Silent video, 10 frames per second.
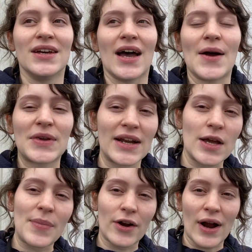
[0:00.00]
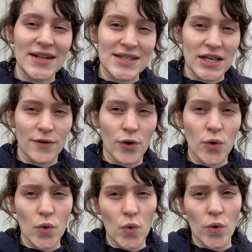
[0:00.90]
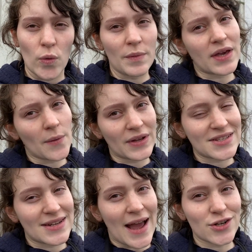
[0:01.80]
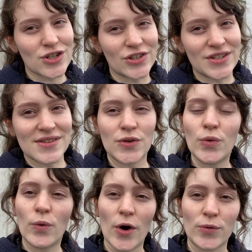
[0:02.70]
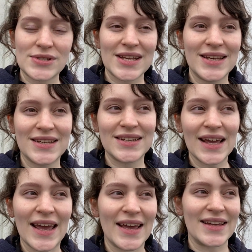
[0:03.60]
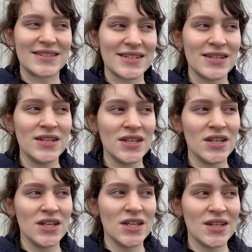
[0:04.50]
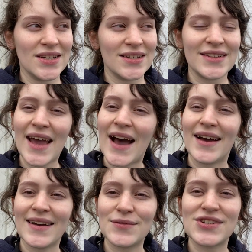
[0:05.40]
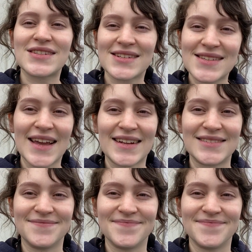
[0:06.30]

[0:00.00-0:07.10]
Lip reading: I'm getting a better idea of who will be coming to nationals and who won't, and yeah, I'm just excited.